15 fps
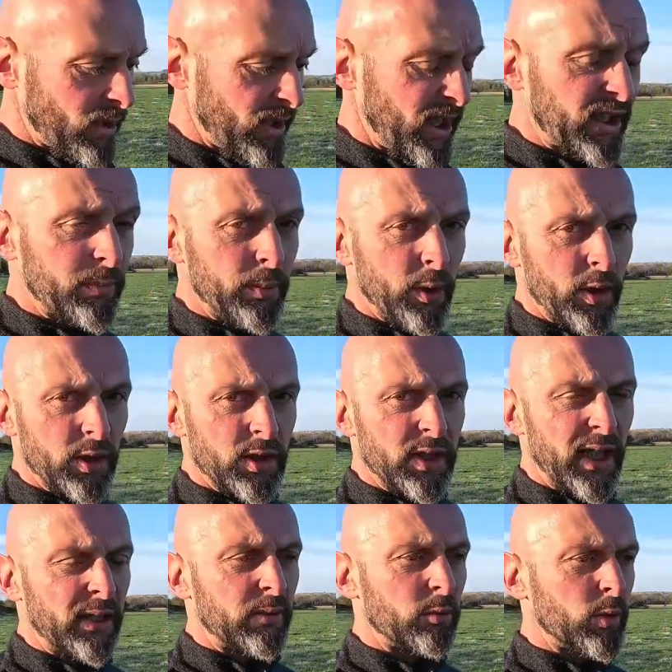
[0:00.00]
experts
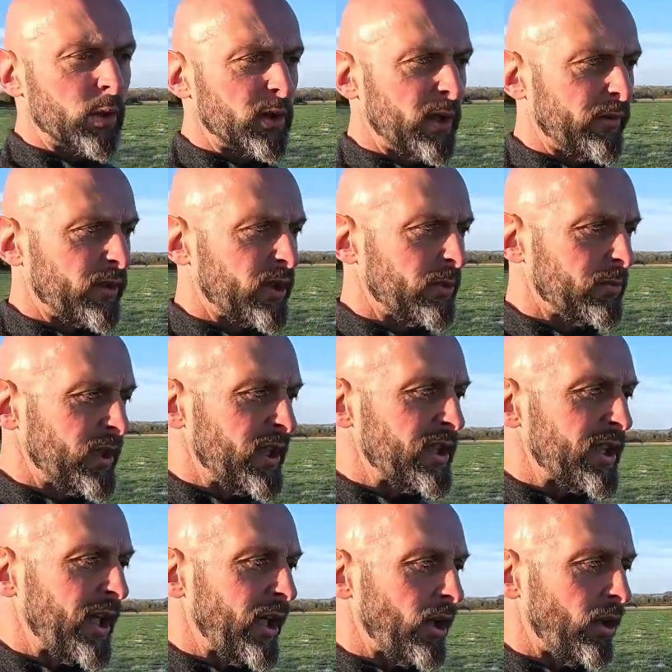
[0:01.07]
that will give us some
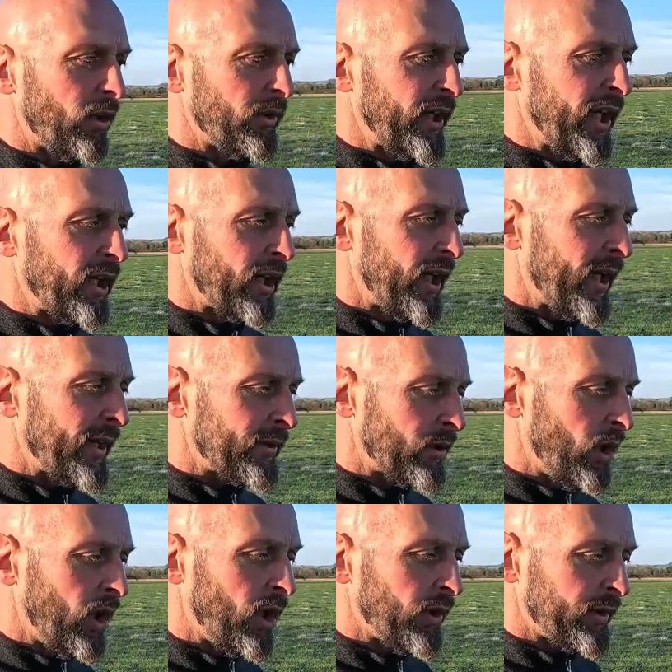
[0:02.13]
detail on that later
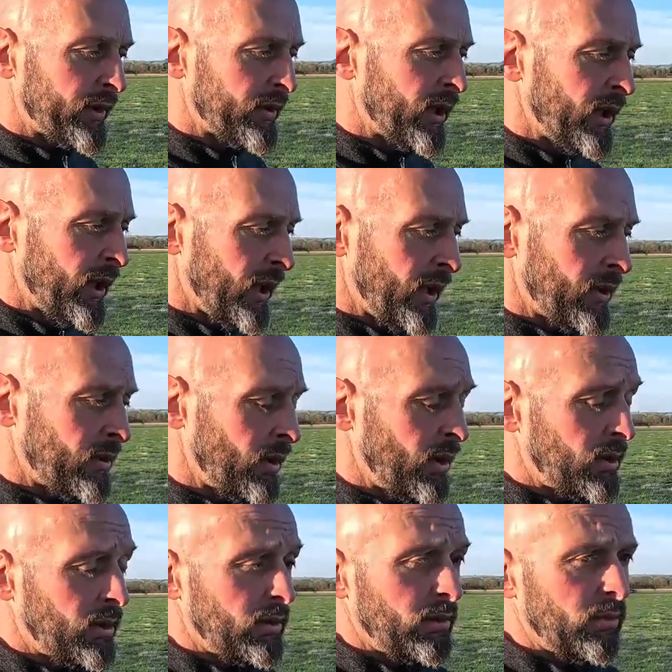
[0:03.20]
on and and it's
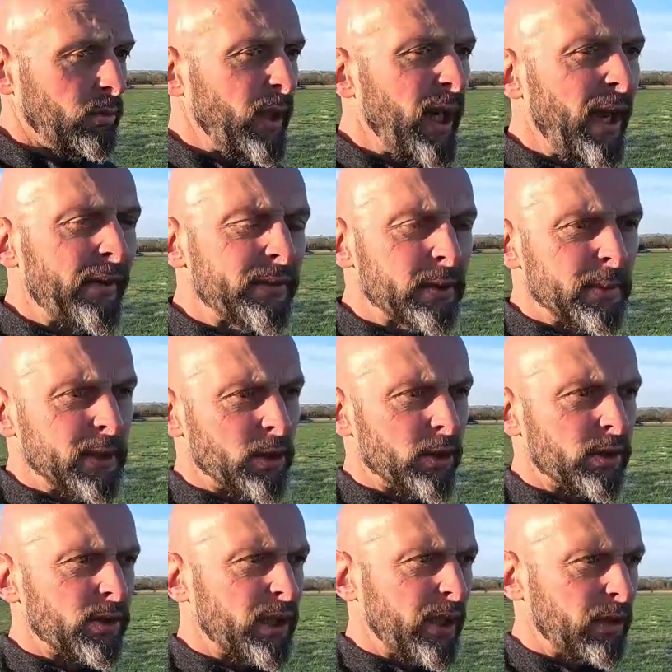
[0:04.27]
it's we have to be
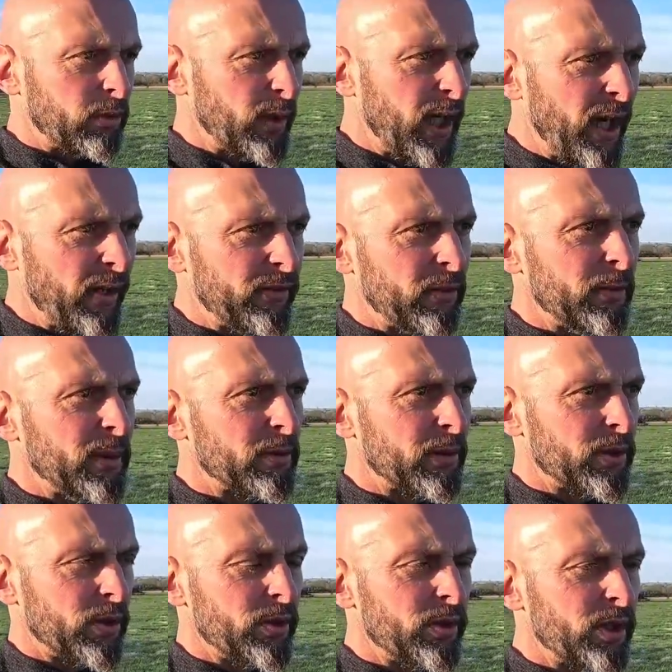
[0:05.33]
doing something we have to be
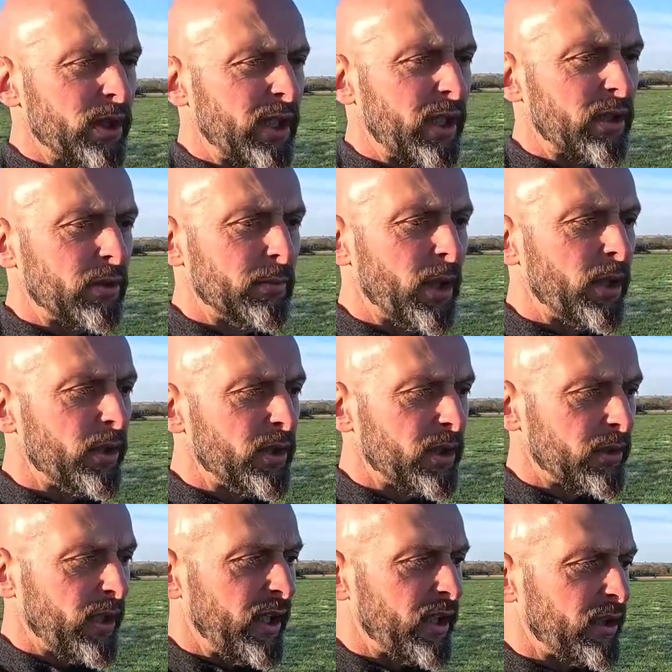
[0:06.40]
reducing our
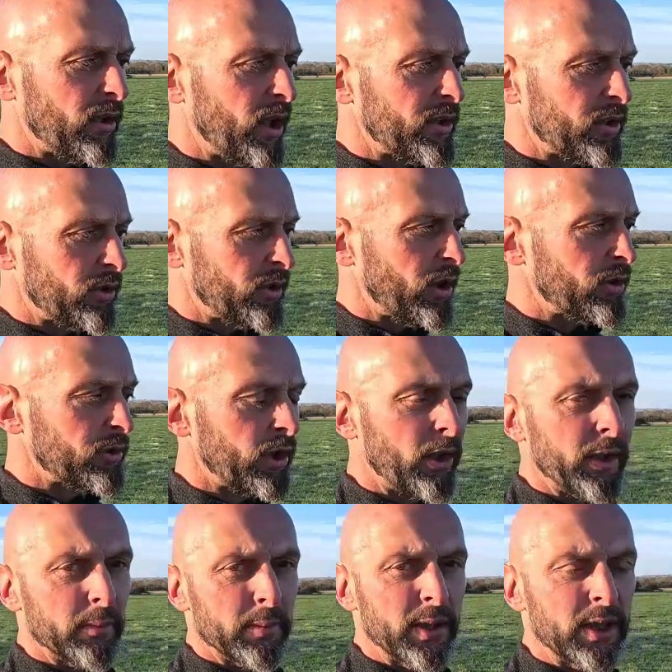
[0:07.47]
ammonia and our nitrous
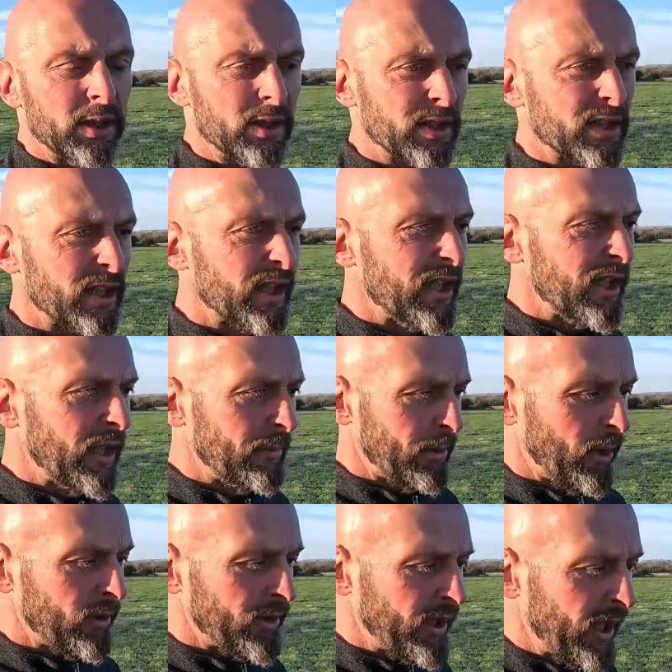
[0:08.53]
oxide emissions
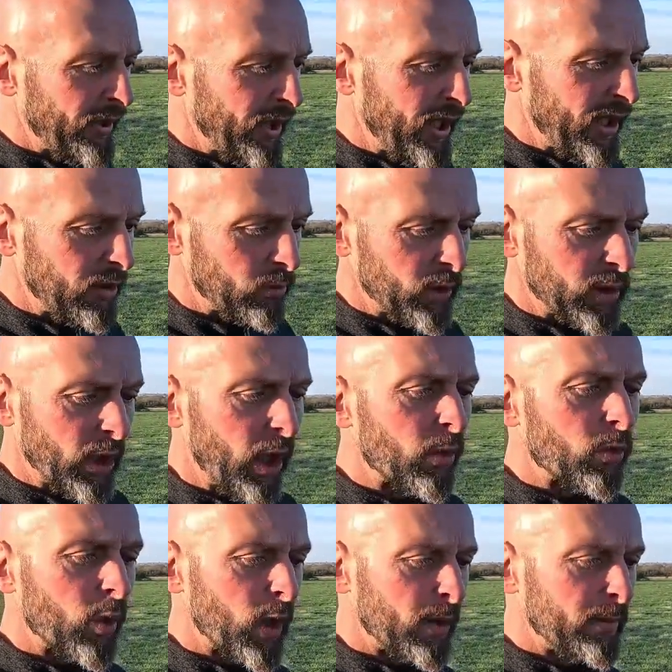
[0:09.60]
but on the other hand we
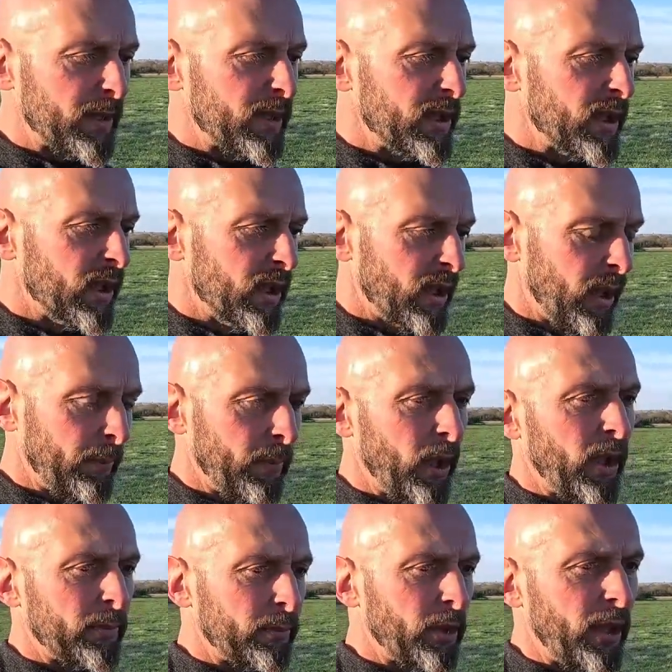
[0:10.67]
don't want to be
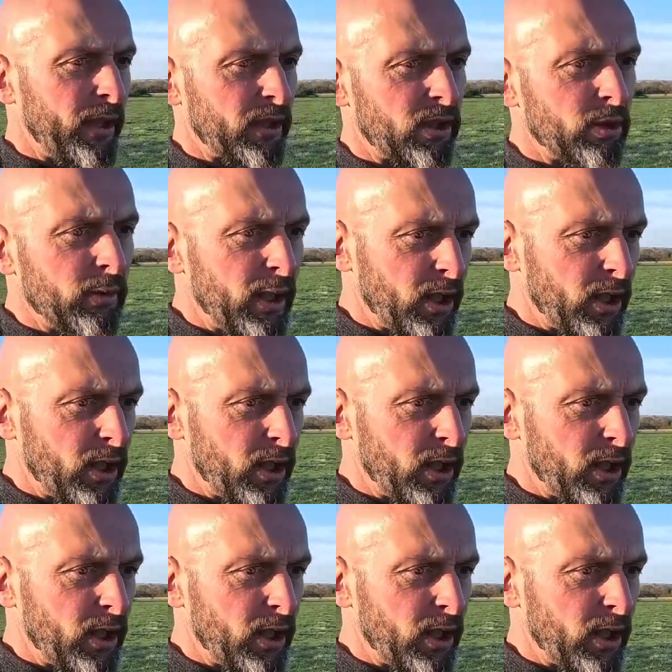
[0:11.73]
applying products to